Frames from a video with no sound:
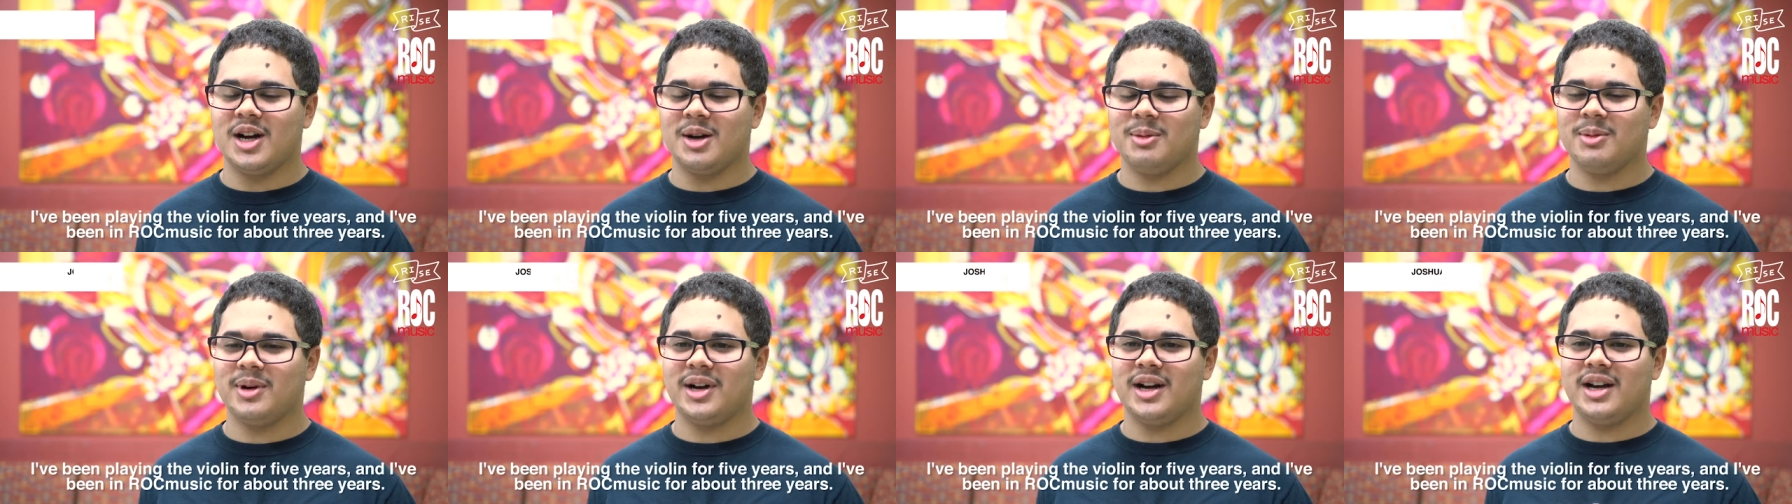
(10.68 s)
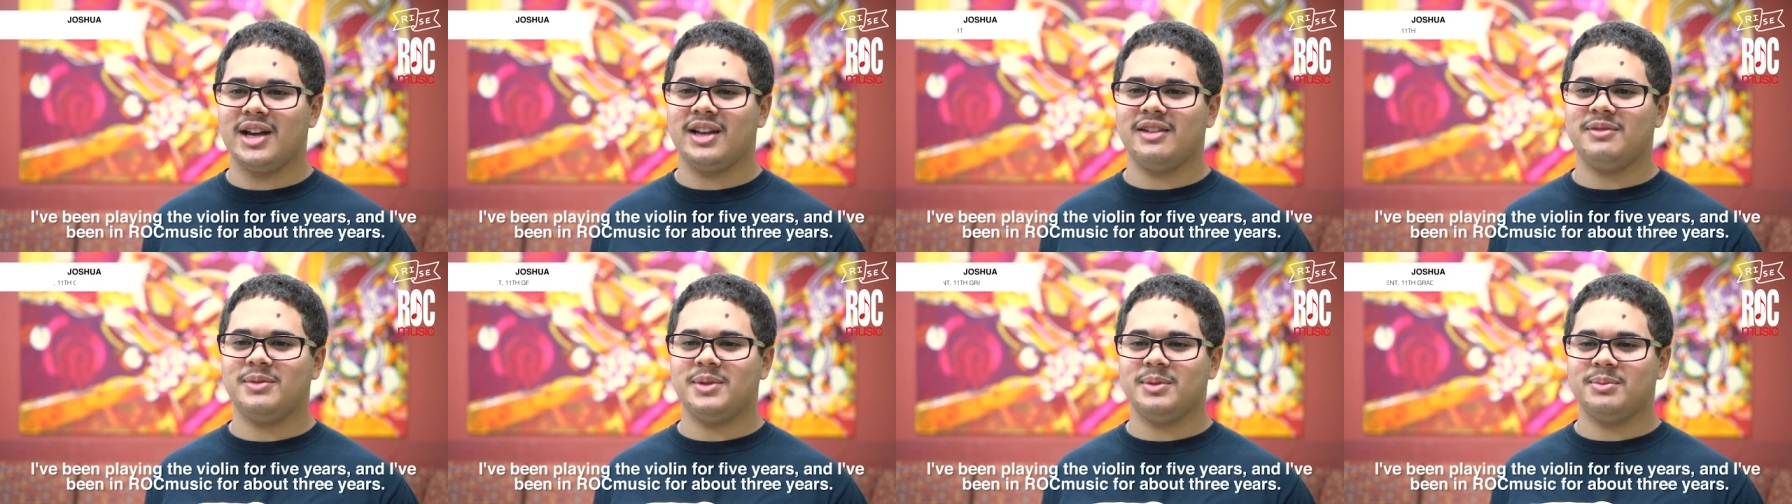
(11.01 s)
Um,
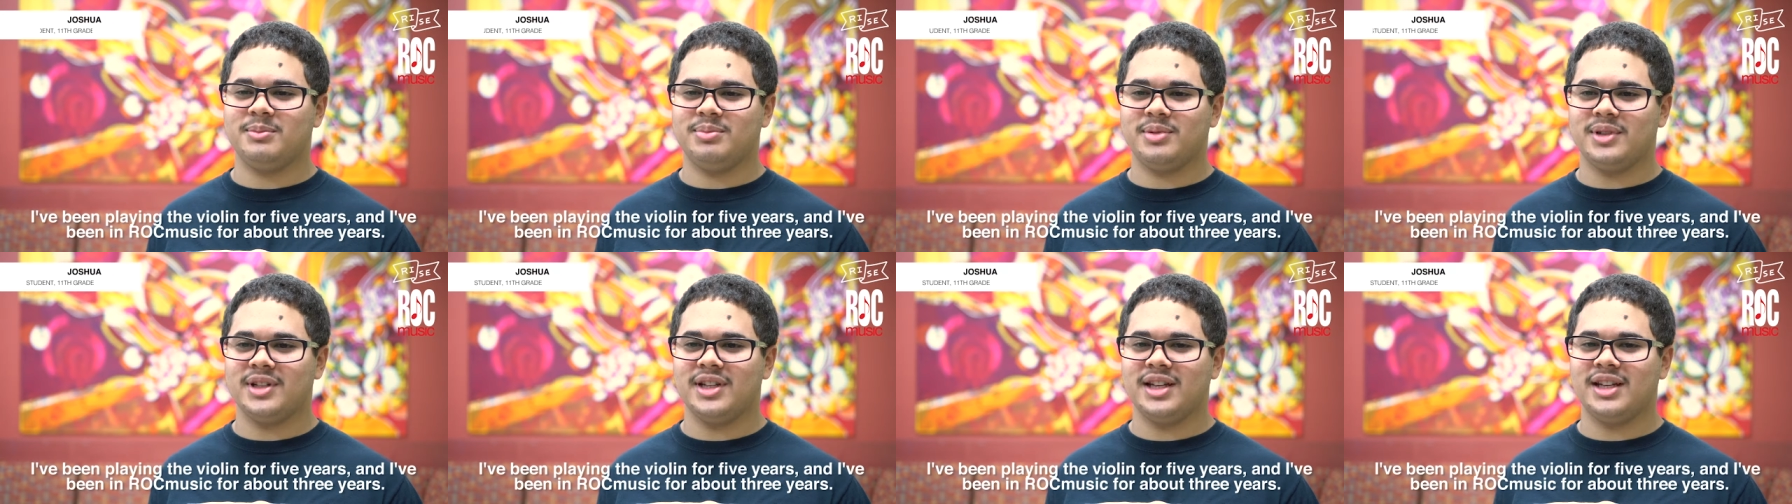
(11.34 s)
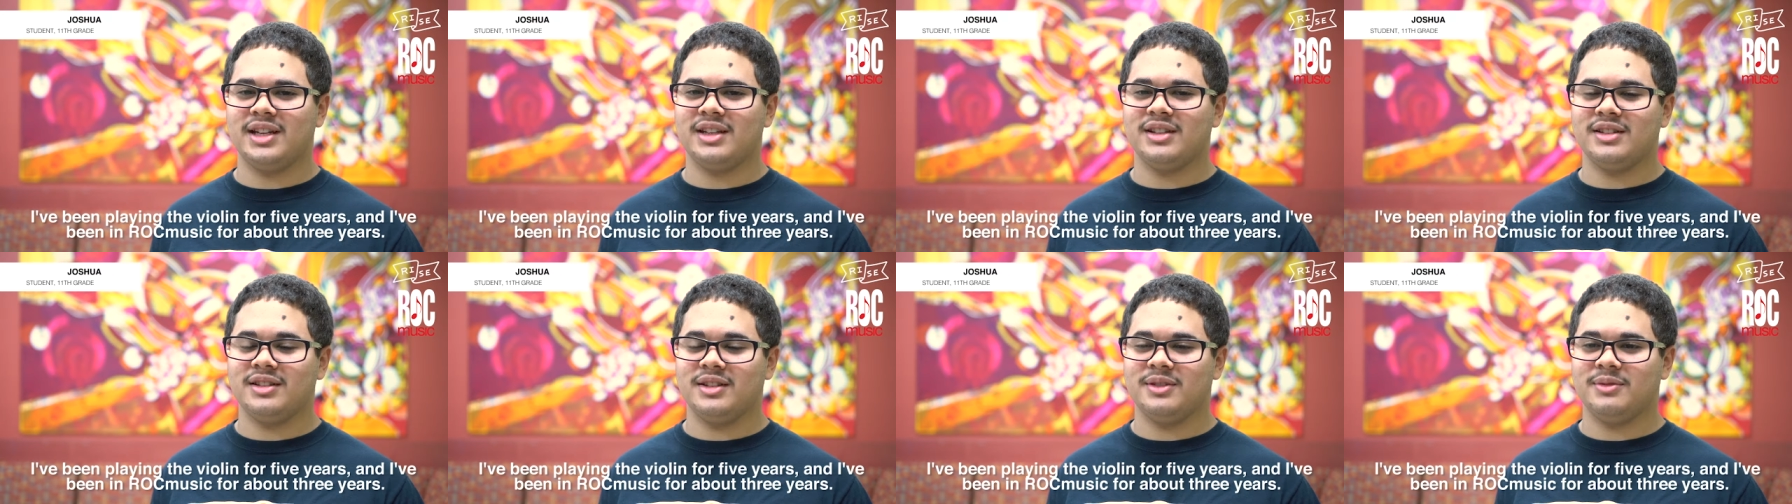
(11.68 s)
I have been
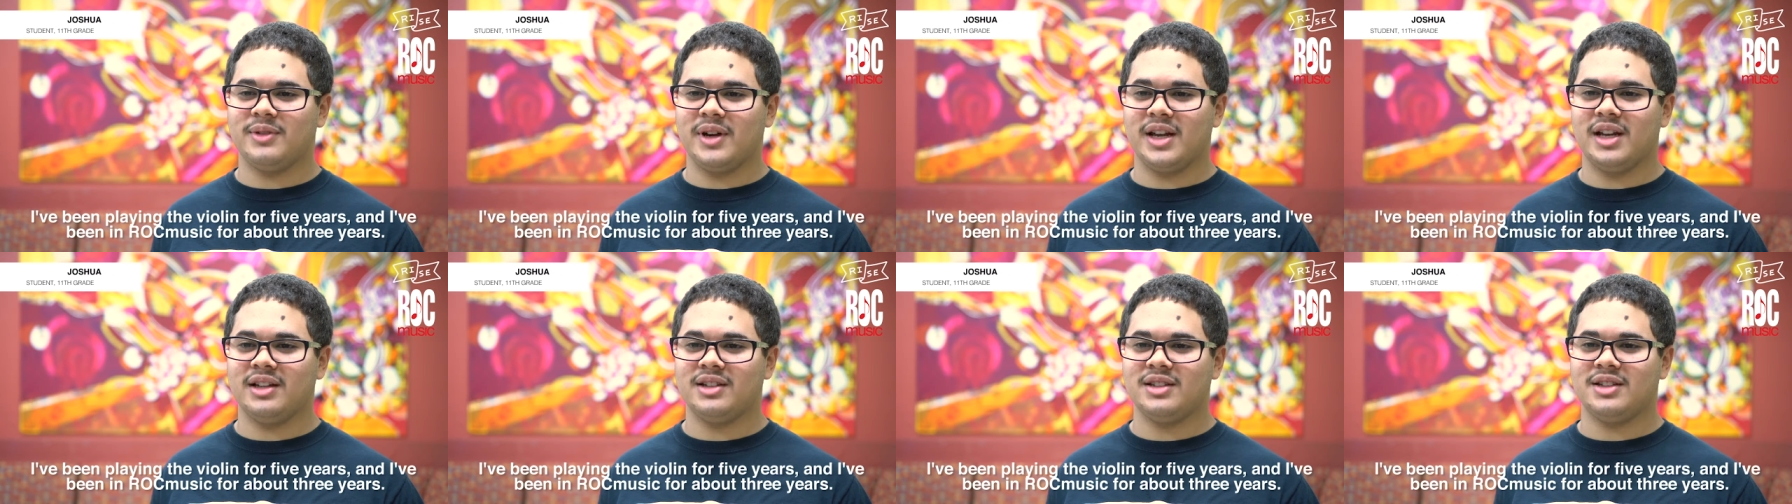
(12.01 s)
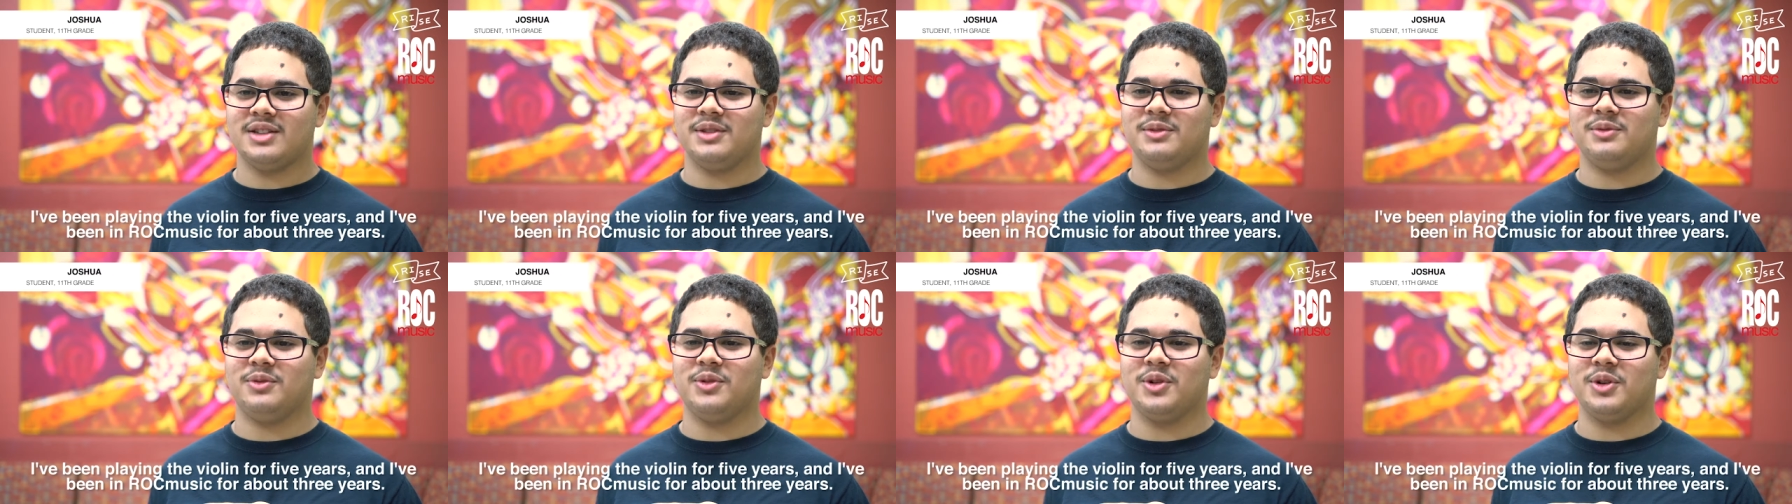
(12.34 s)
playing the
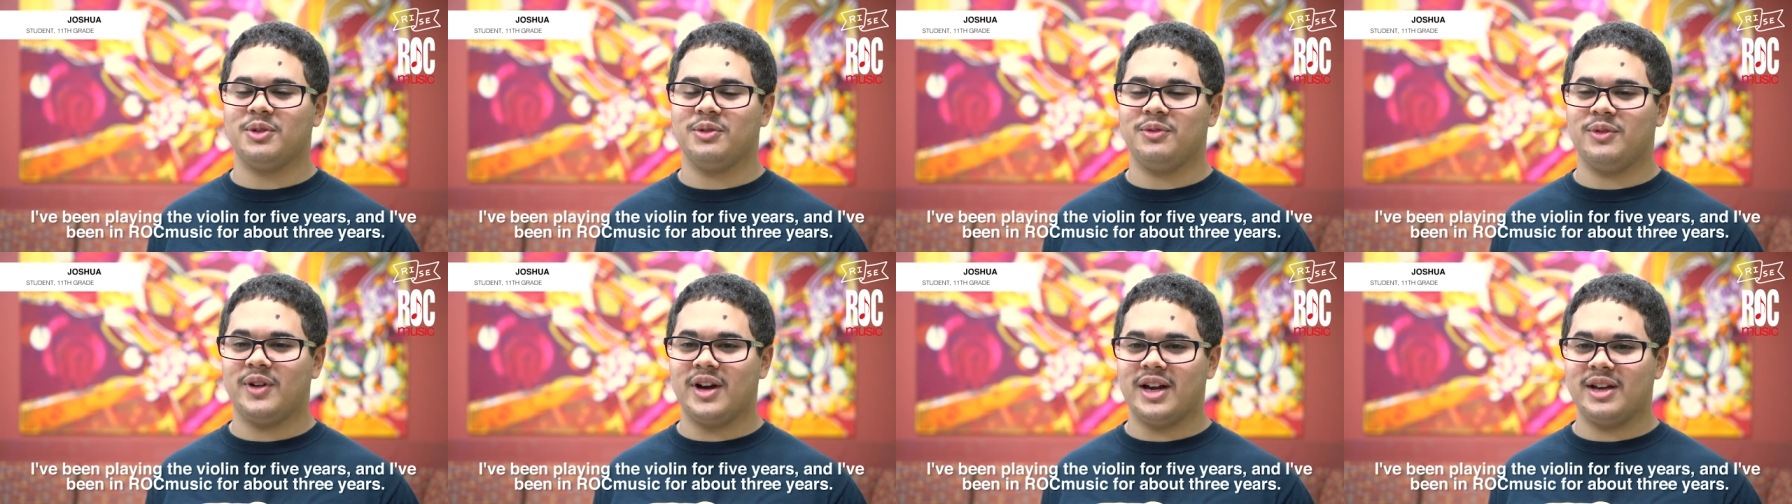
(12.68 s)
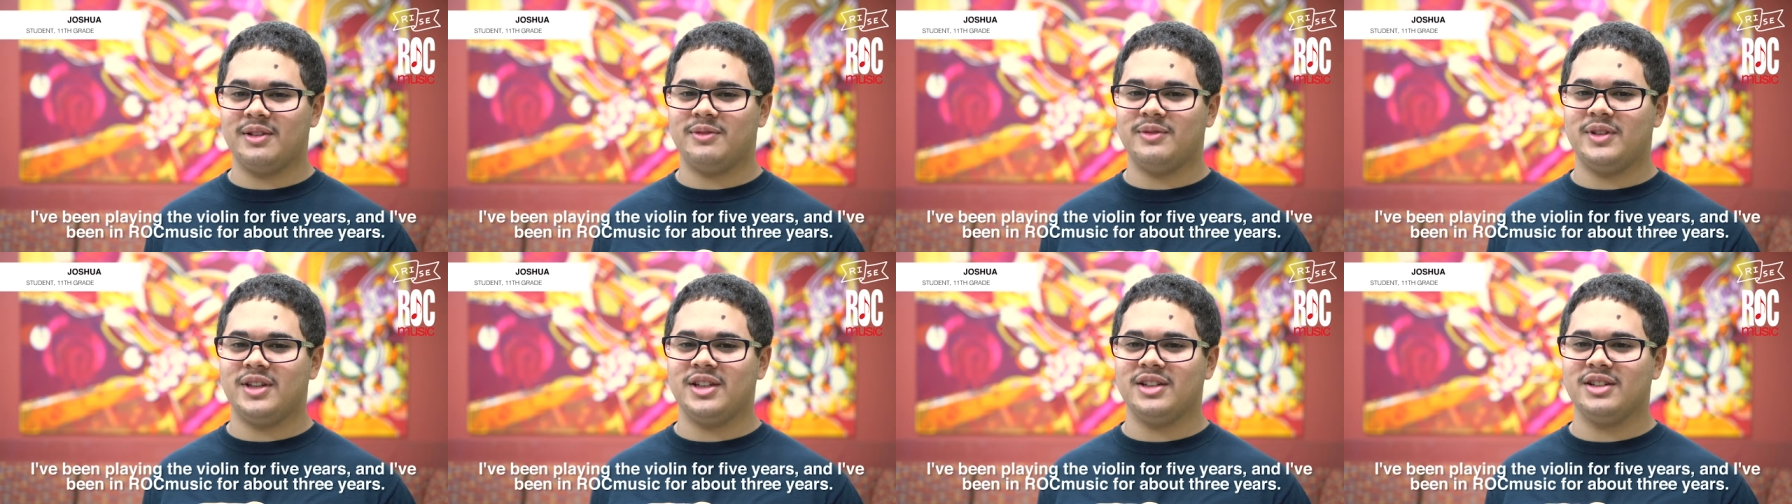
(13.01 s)
violin for
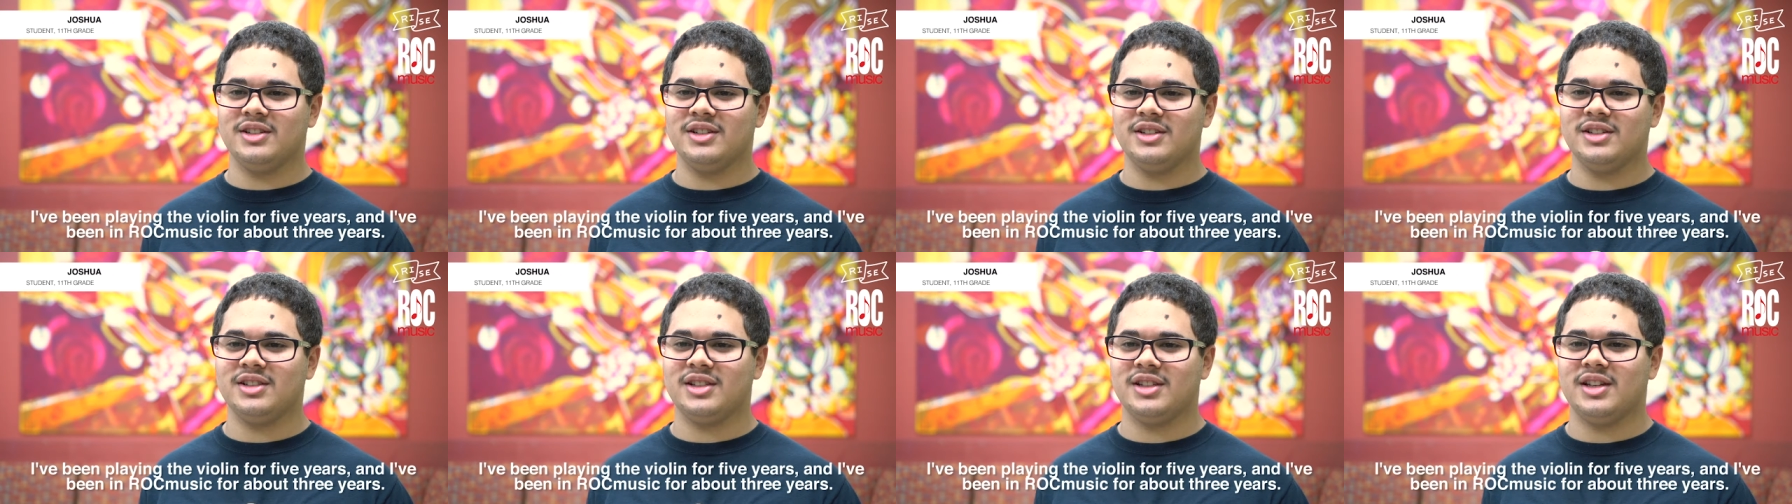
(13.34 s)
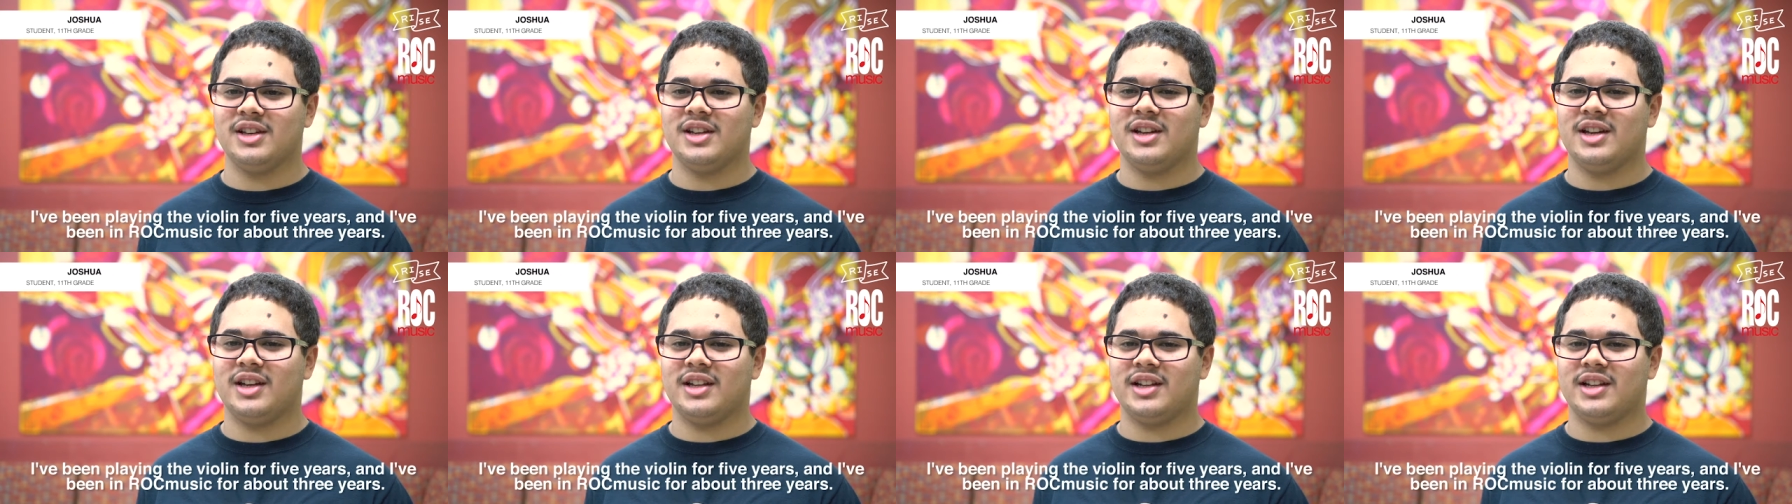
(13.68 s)
five years,